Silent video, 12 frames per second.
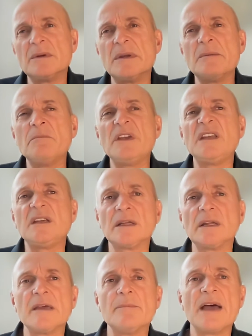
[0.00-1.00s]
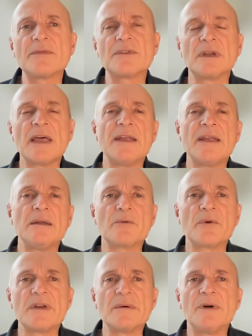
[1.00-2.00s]
immediately about the Lady
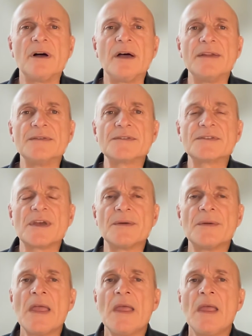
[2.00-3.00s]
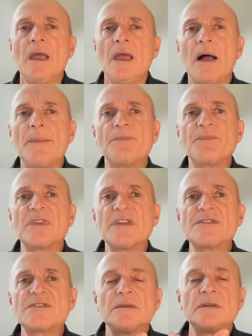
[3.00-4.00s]
Loretta mine. So
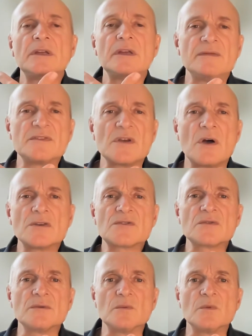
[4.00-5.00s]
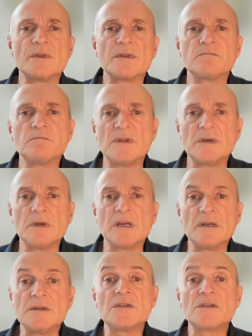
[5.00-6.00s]
this still leaves Austral with an
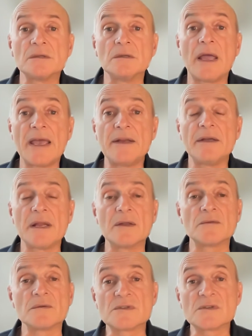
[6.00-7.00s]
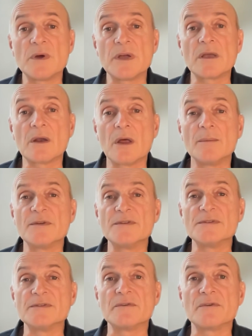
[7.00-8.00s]
additional 1,800 square
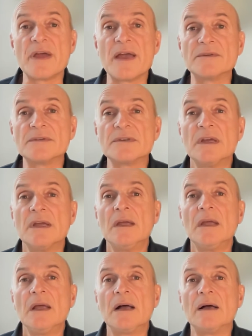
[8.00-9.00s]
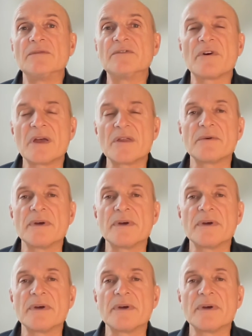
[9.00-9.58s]
kilometres of ground for other